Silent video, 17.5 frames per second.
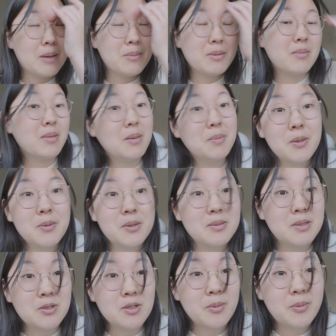I mean, maybe it was
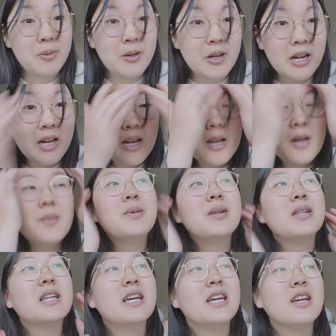my strawberry puree,
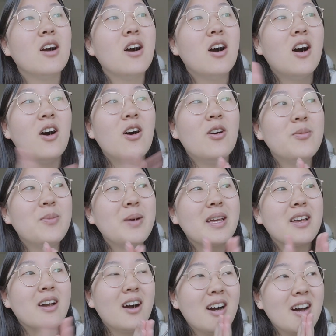but like, oh
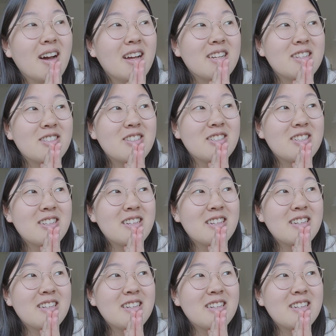my gosh.